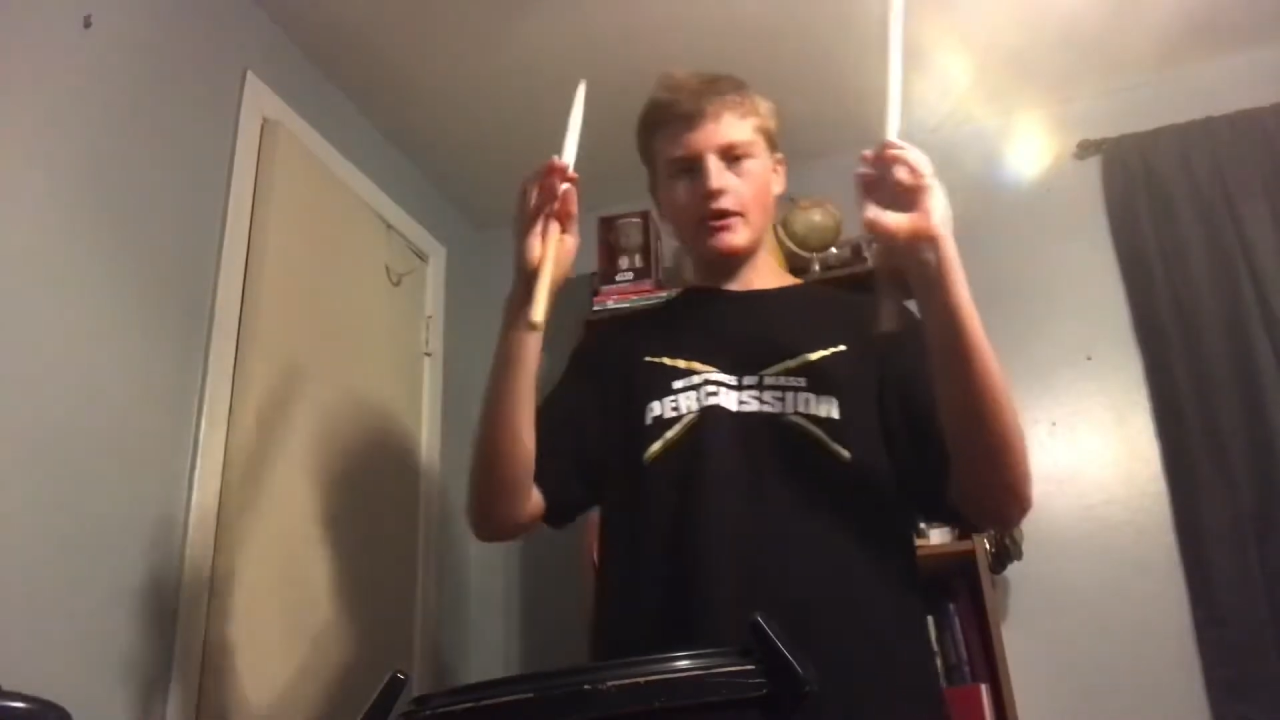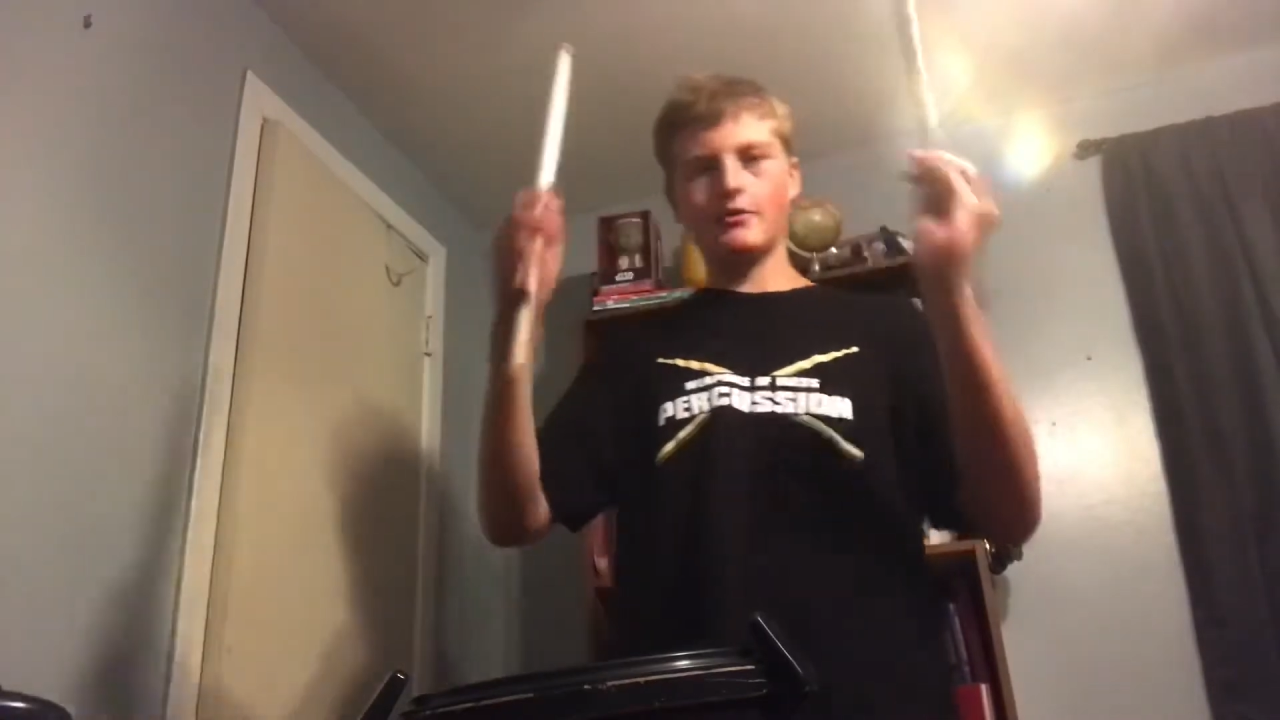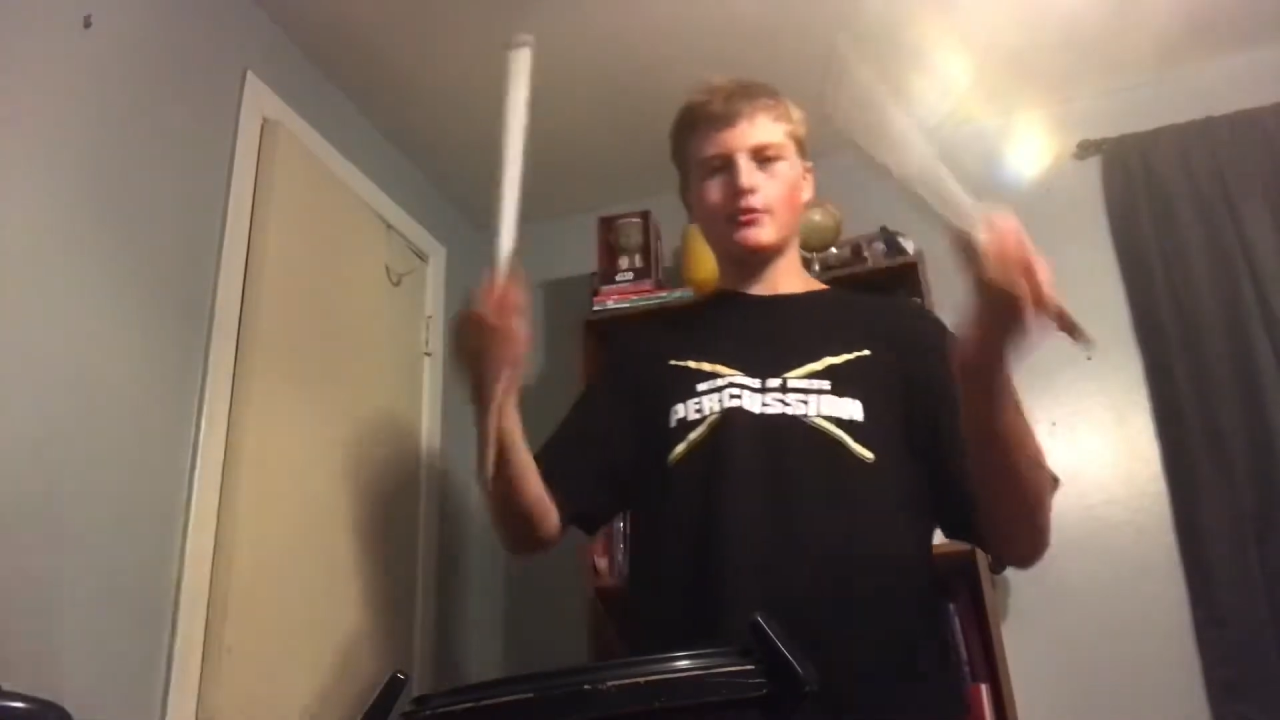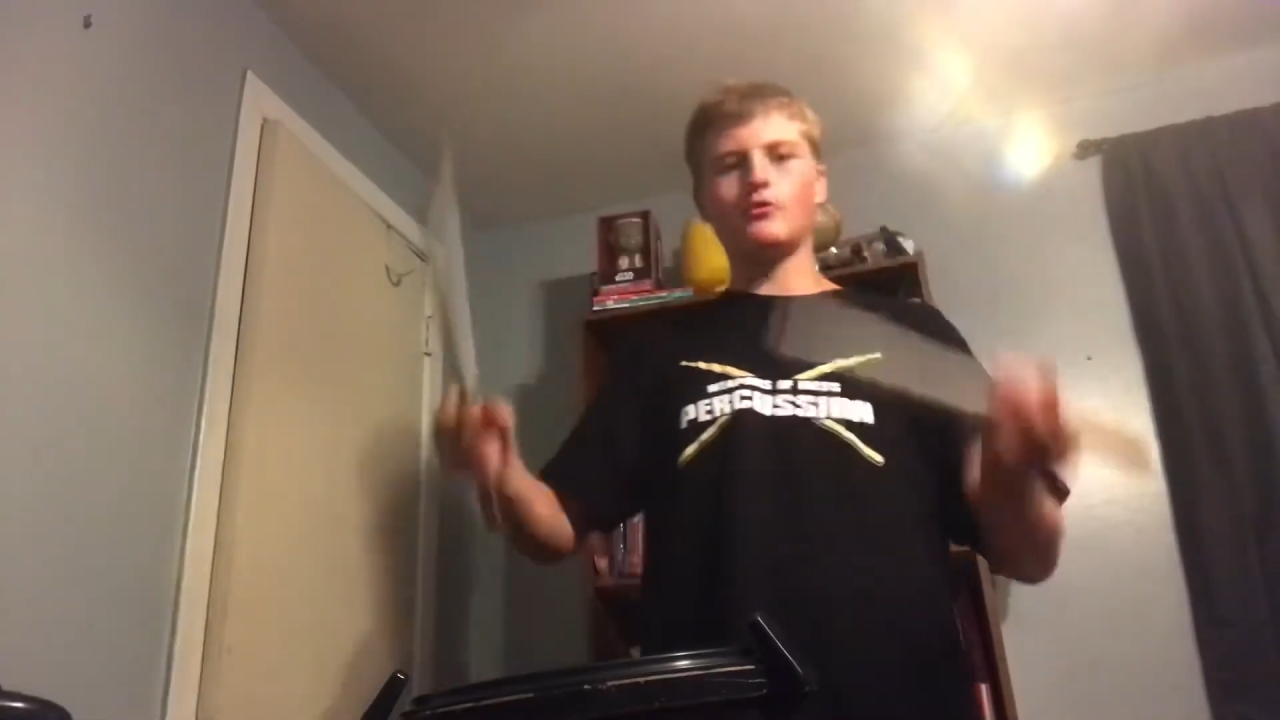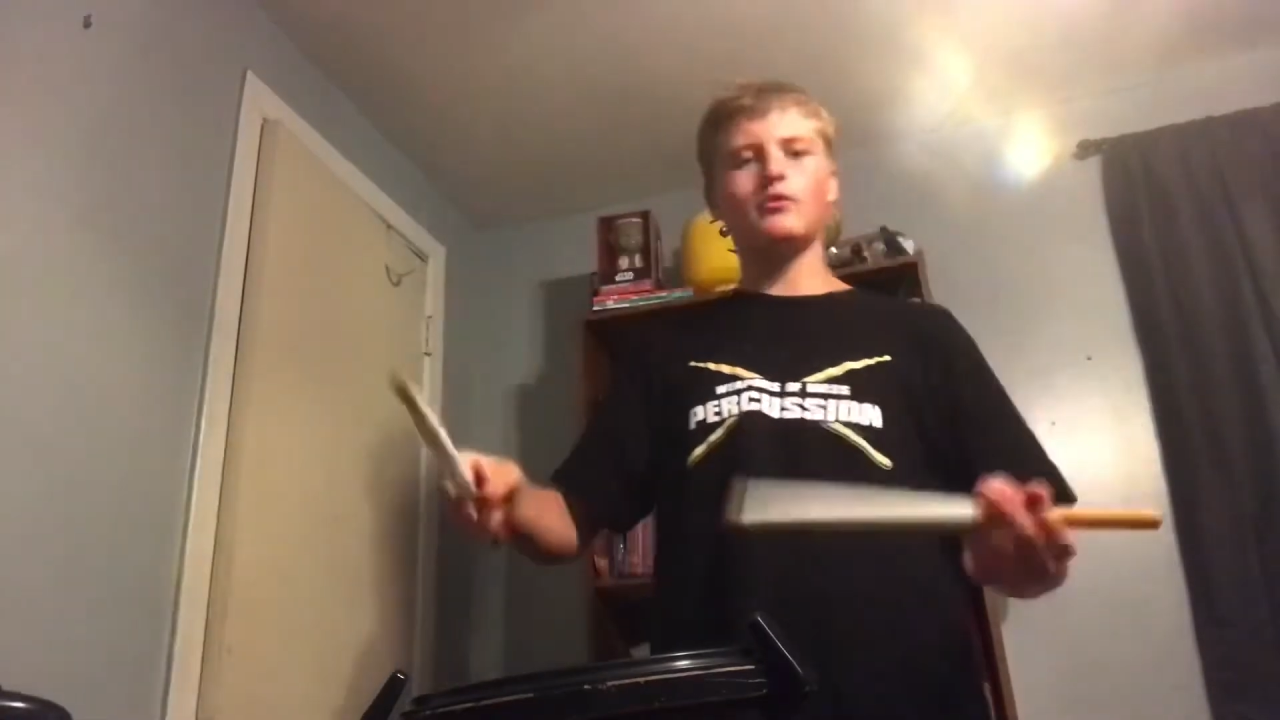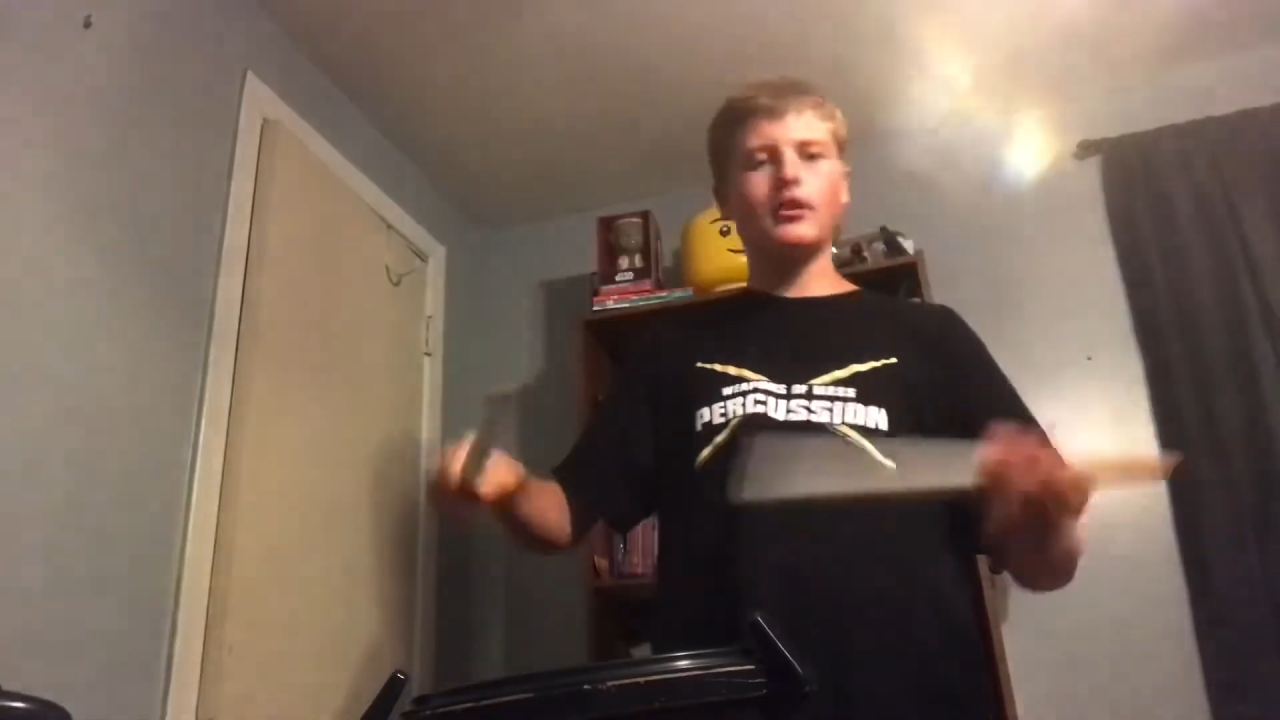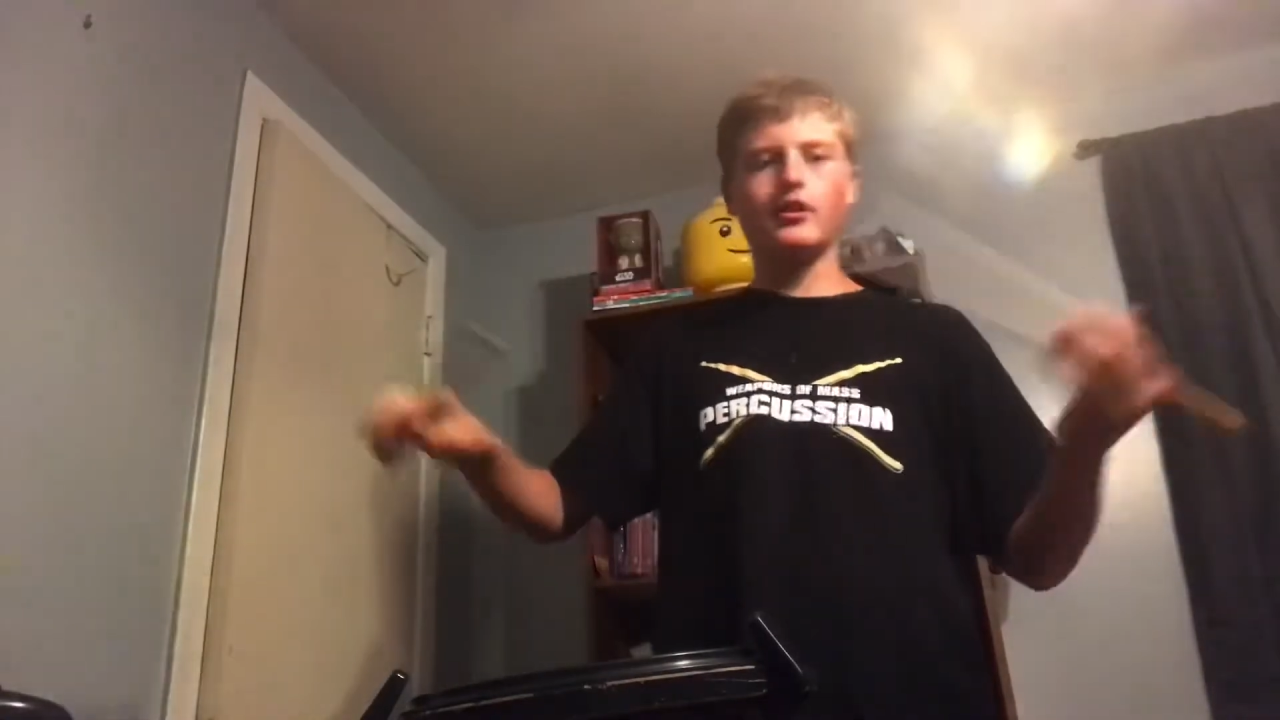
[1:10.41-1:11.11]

between it,